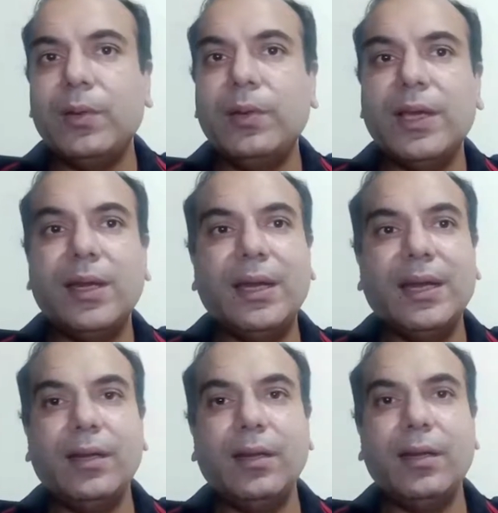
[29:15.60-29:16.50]
can come
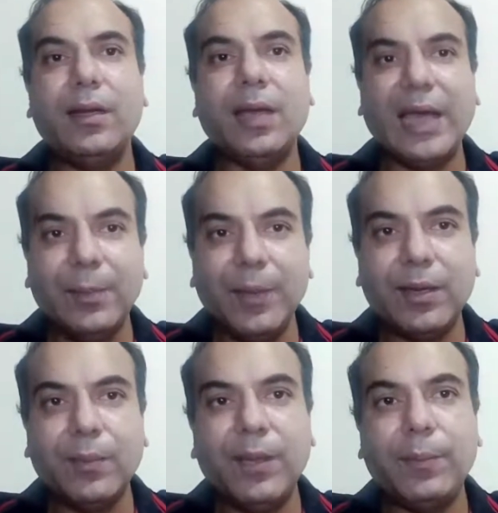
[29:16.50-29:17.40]
down here. And
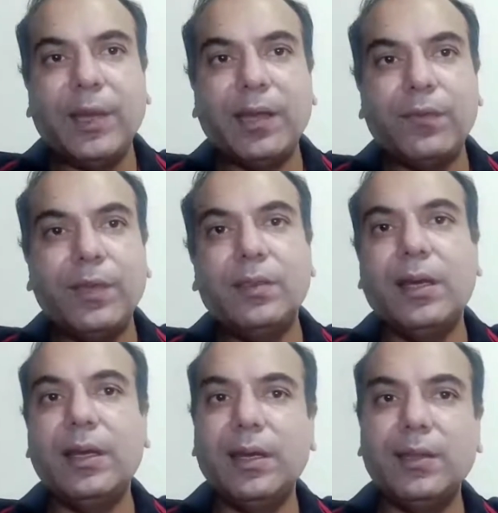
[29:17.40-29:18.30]
coming back with
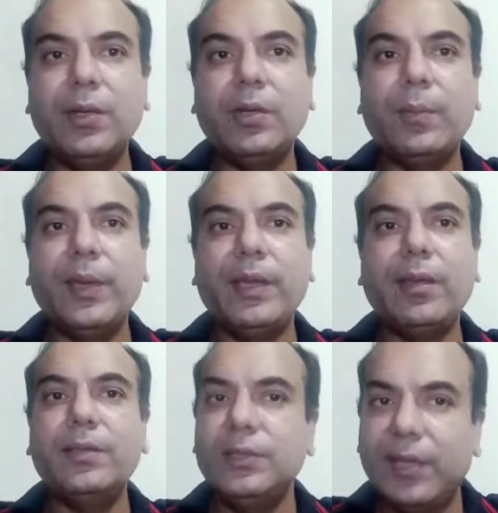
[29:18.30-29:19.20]
another
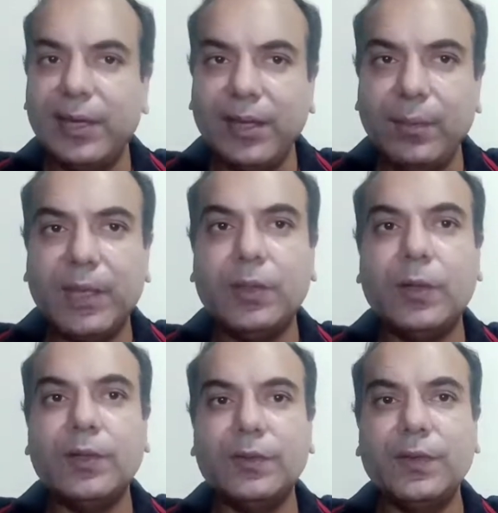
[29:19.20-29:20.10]
topic, sharing my
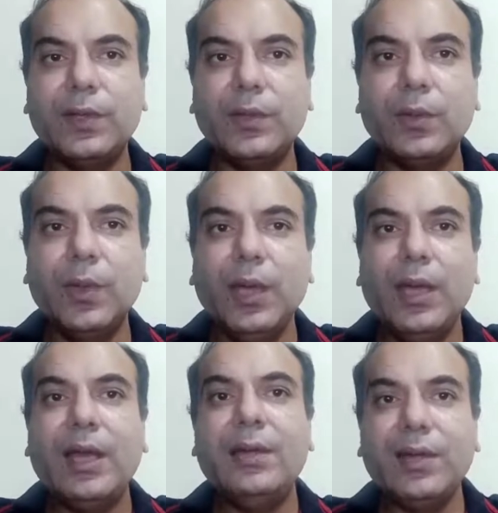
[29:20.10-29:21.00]
thoughts with you, and
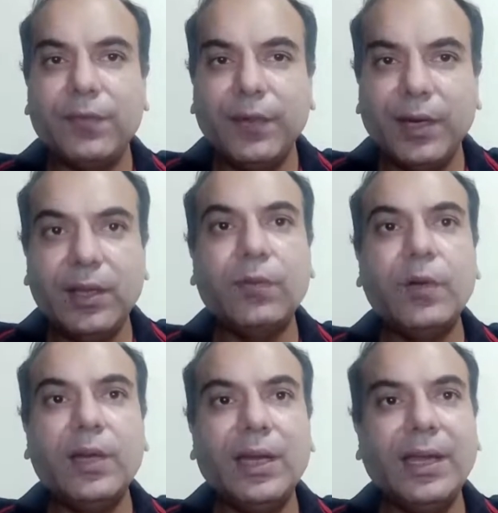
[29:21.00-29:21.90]
definitely would
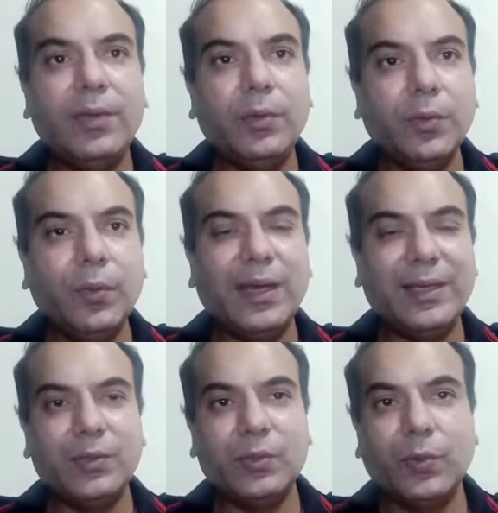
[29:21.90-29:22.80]
like you guys to
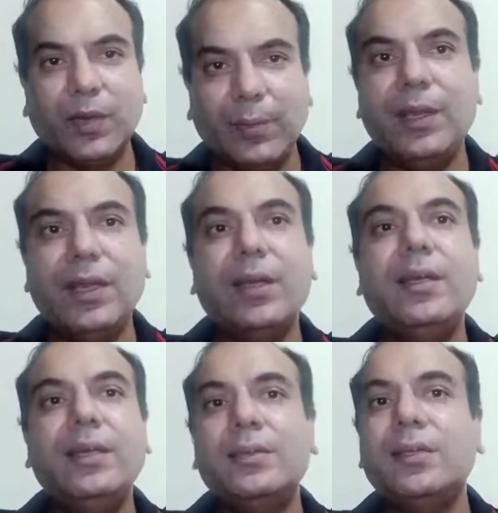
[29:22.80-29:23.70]
come down here and
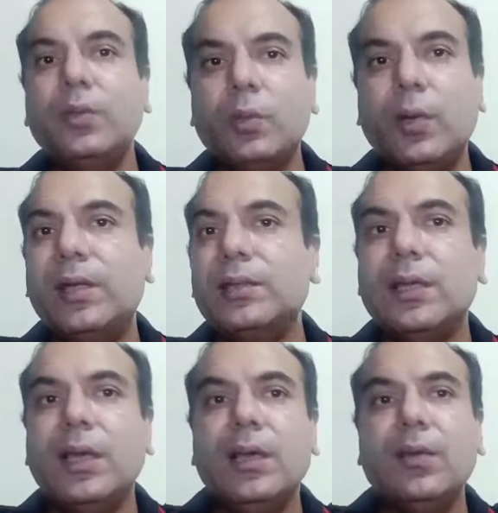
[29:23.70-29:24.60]
listen to
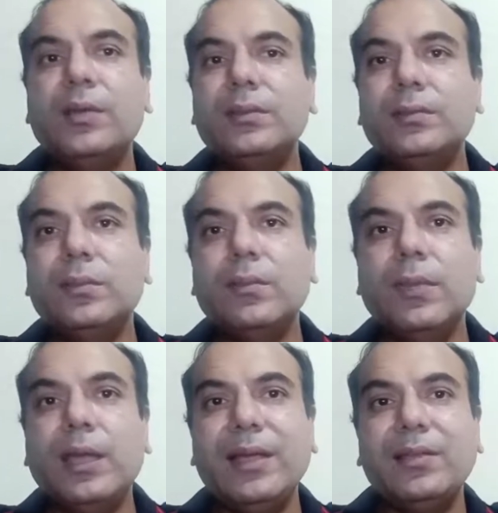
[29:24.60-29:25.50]
us, because
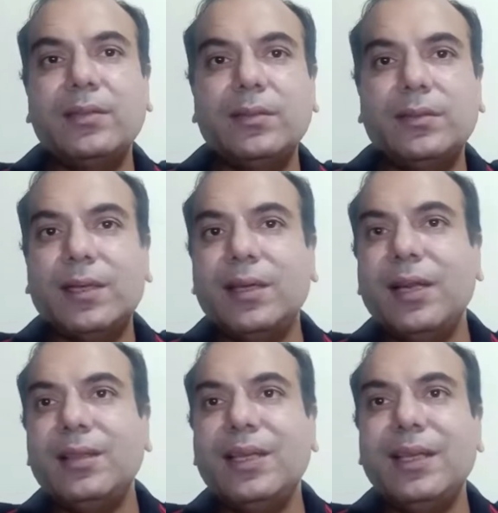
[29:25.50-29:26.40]
it's
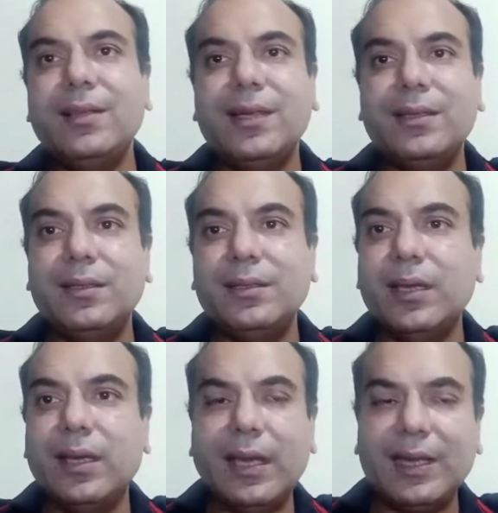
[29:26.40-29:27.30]
general thing that
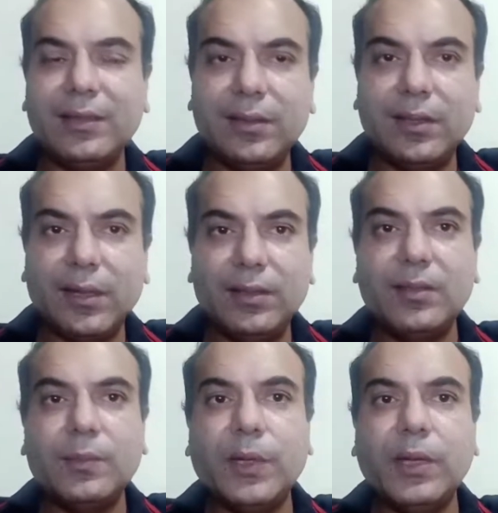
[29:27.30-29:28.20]
at
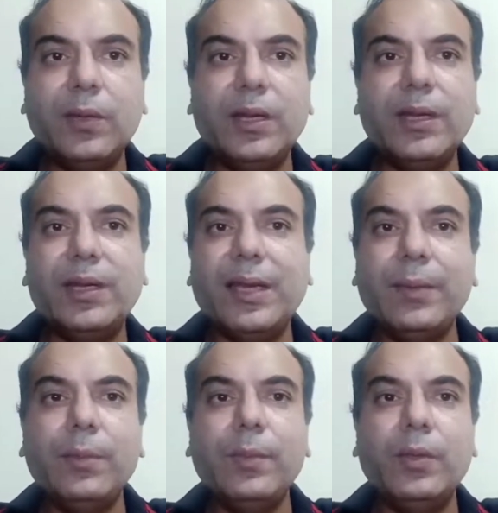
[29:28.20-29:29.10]
this particular
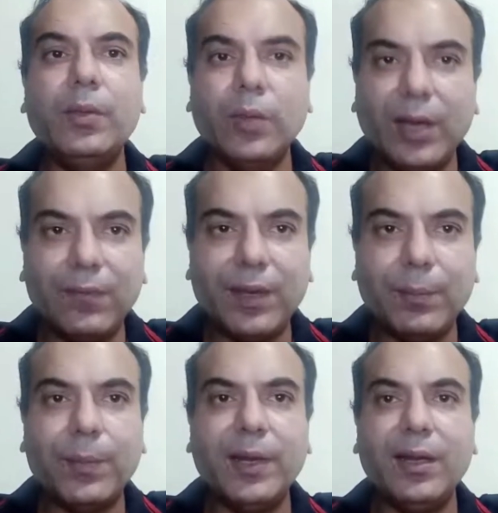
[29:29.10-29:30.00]
time you have
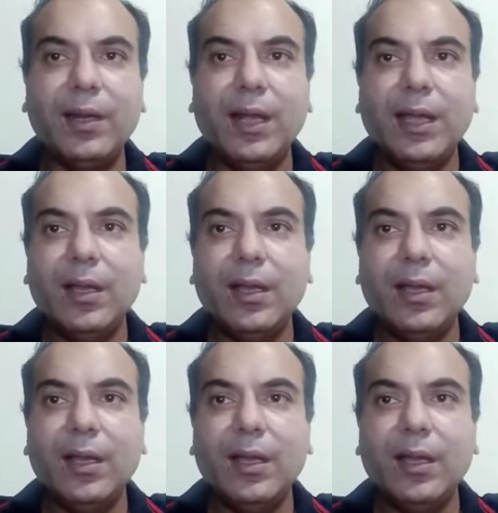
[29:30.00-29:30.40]
ample